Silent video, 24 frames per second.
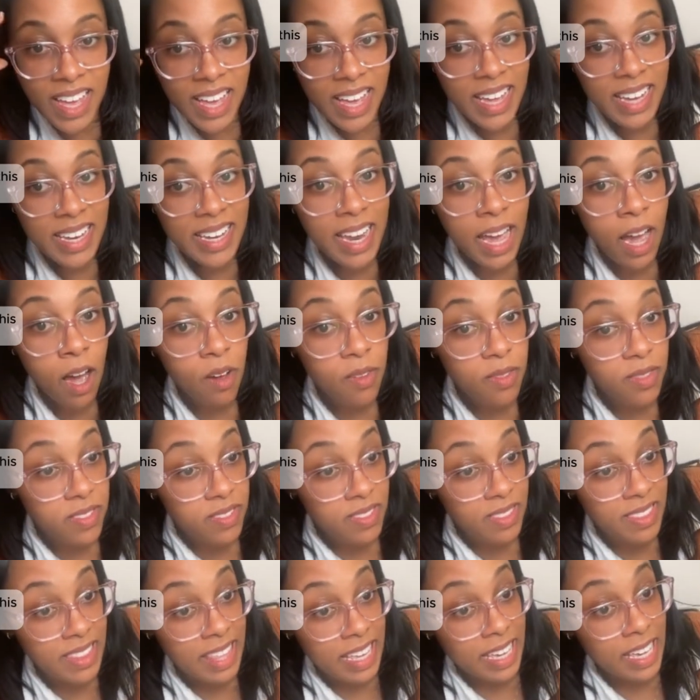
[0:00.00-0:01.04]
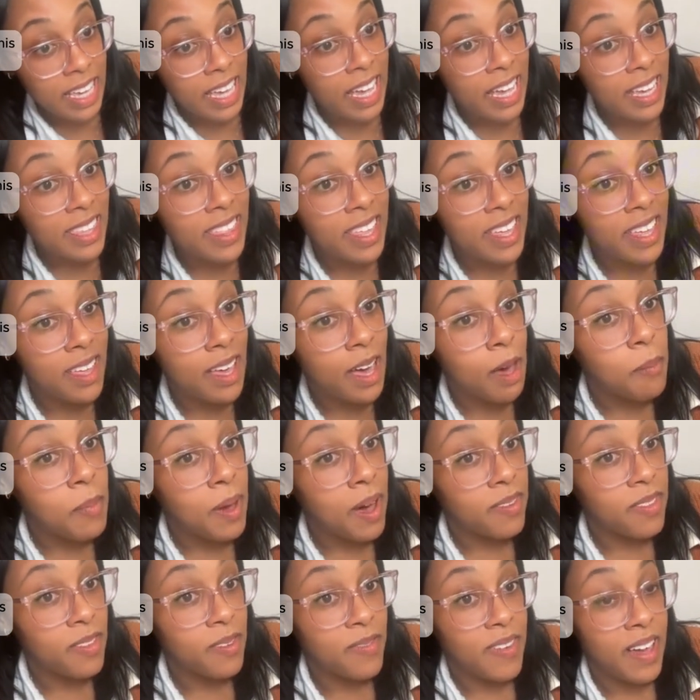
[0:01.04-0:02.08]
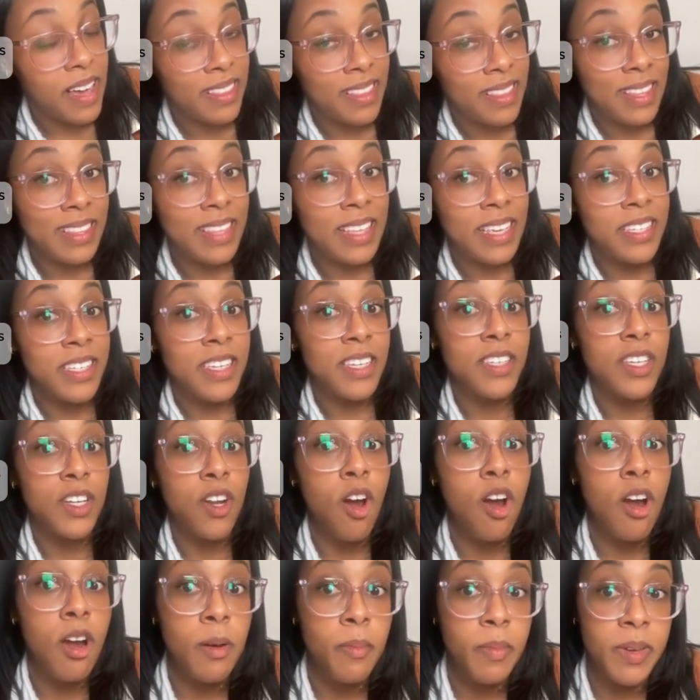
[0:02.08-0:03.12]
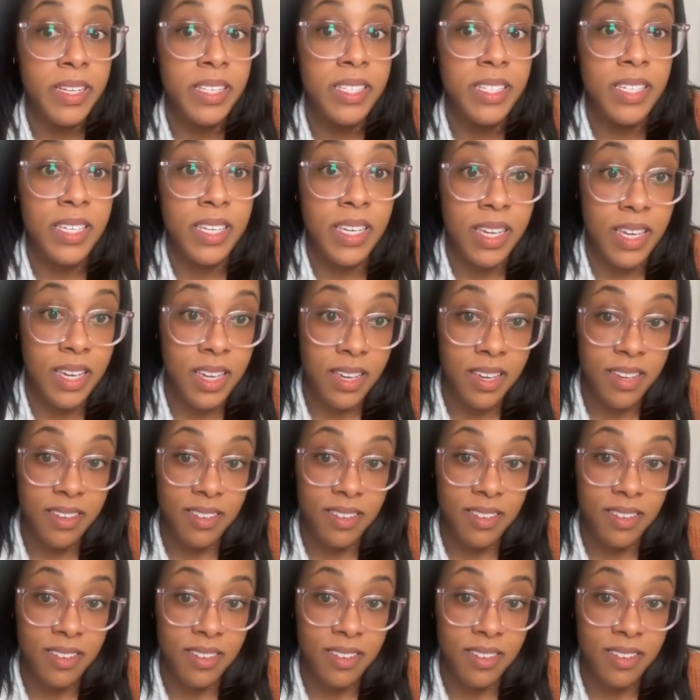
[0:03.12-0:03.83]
Now, thinking about the fact that this is an RBT,